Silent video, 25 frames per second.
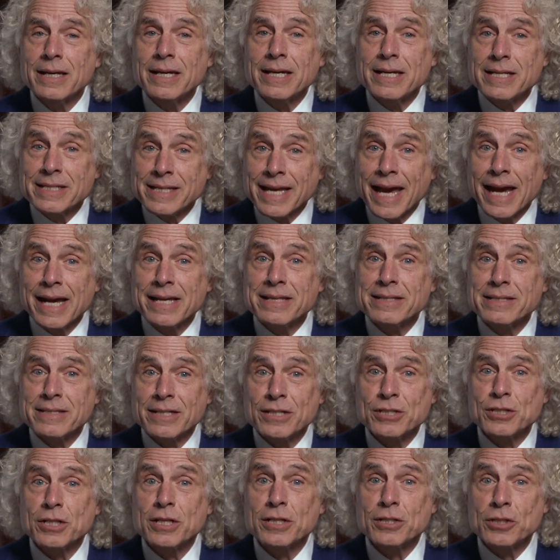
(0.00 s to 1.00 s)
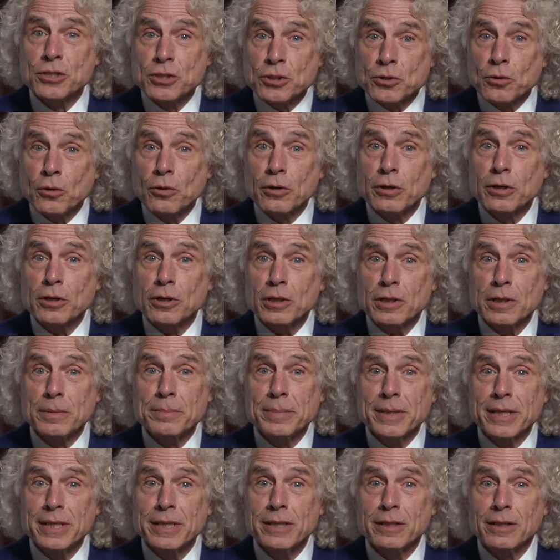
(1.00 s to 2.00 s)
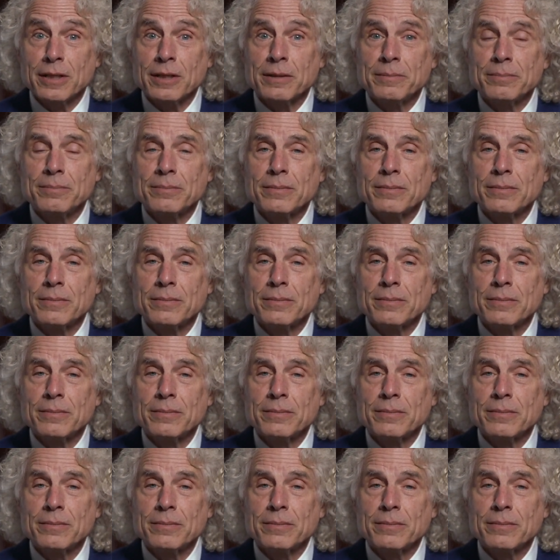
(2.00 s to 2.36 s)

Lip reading: has had such historical appeal.